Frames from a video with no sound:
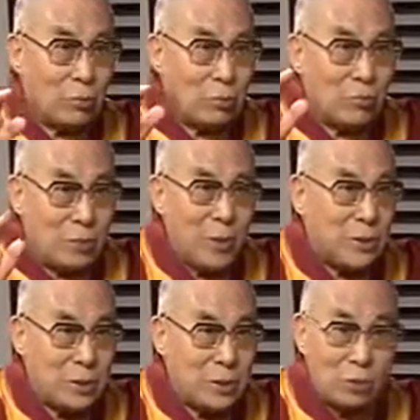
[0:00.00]
do
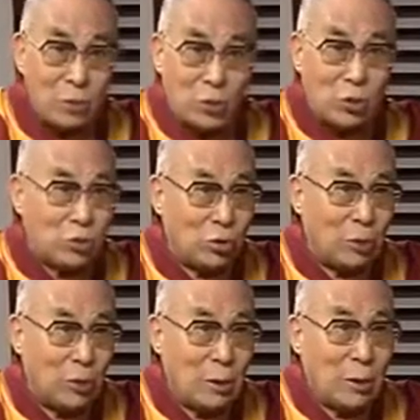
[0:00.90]
much promotion
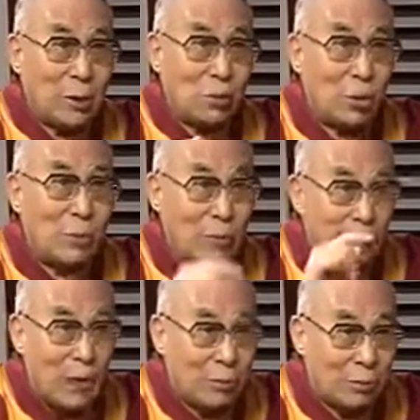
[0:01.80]
of human
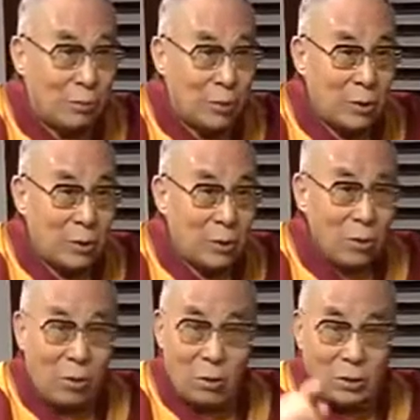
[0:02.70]
value
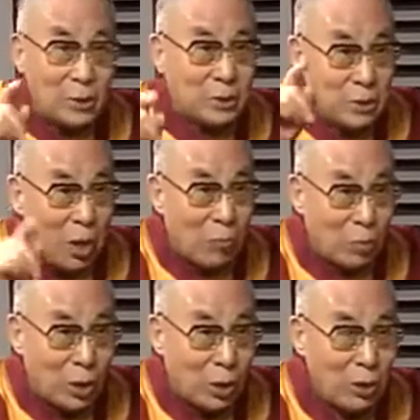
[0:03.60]
or religious
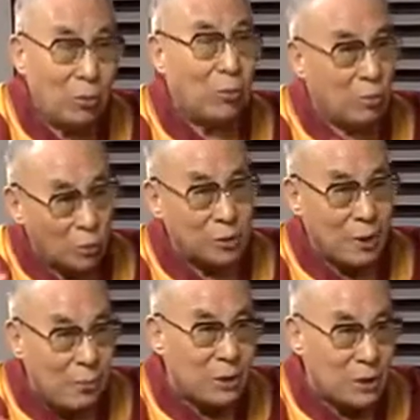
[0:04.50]
harmony. Of course,
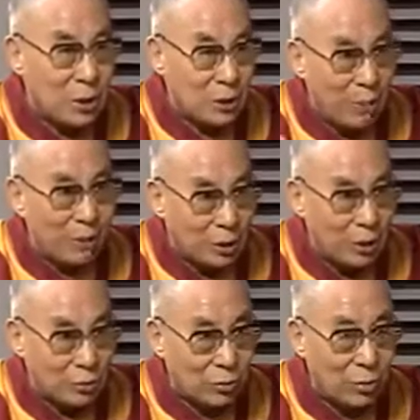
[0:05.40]
some extent government
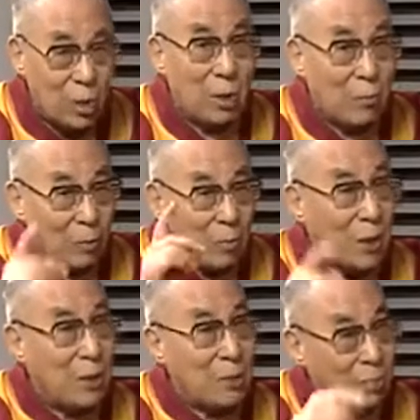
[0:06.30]
can do, but
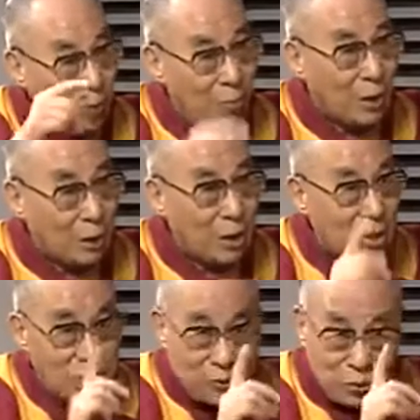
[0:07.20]
mainly public,
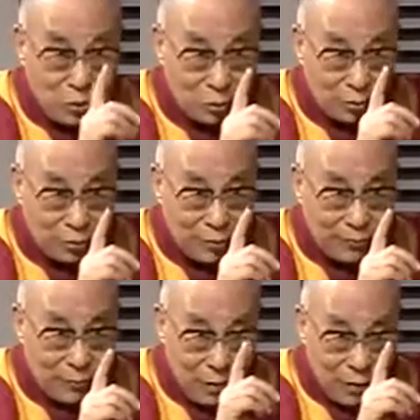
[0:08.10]
individual.
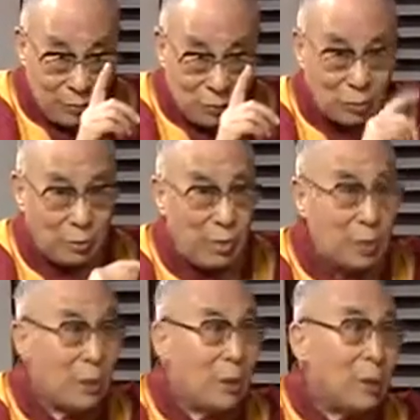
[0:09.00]

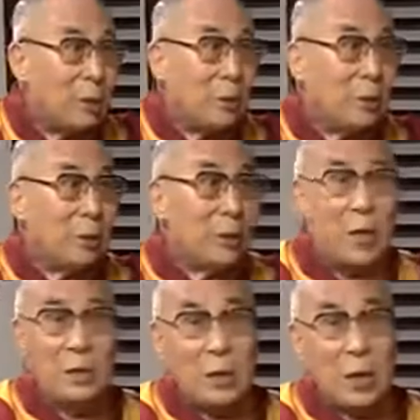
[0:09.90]

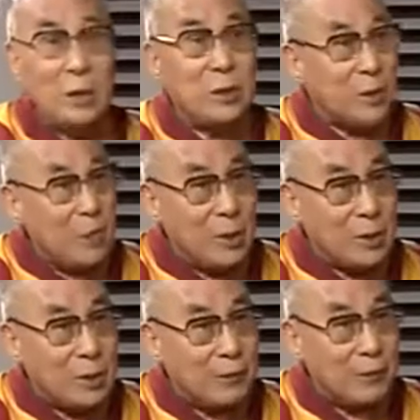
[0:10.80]
Then regarding Tibet,